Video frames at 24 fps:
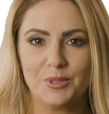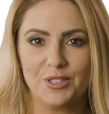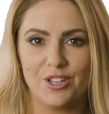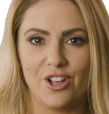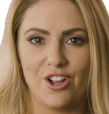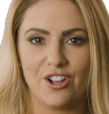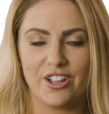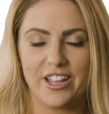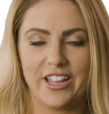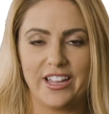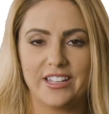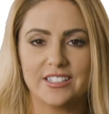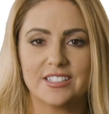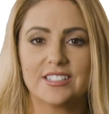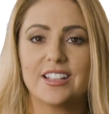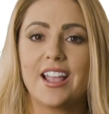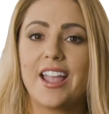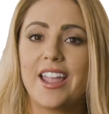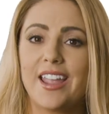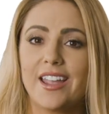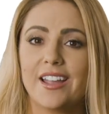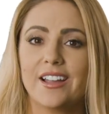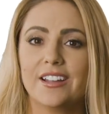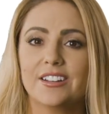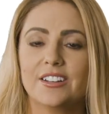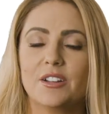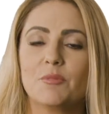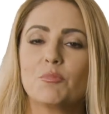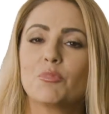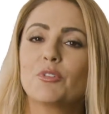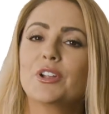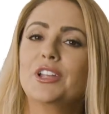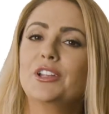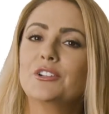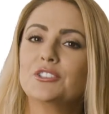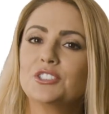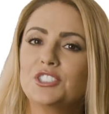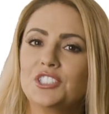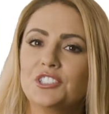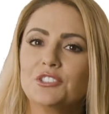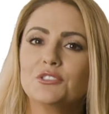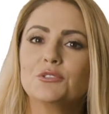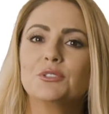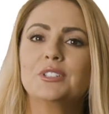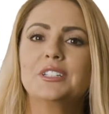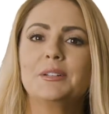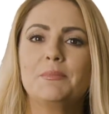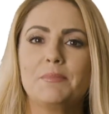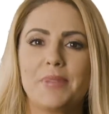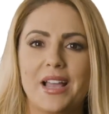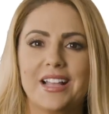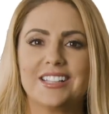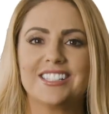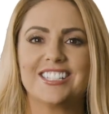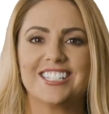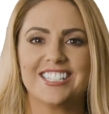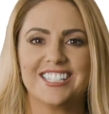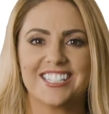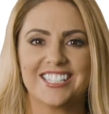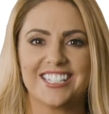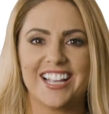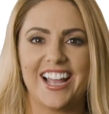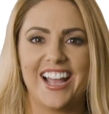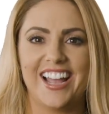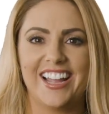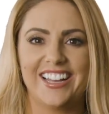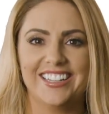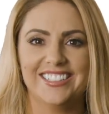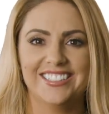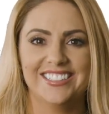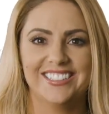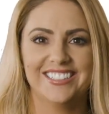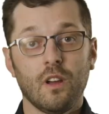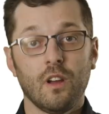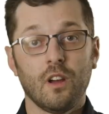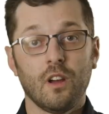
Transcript: belongings and bring your children and pets inside.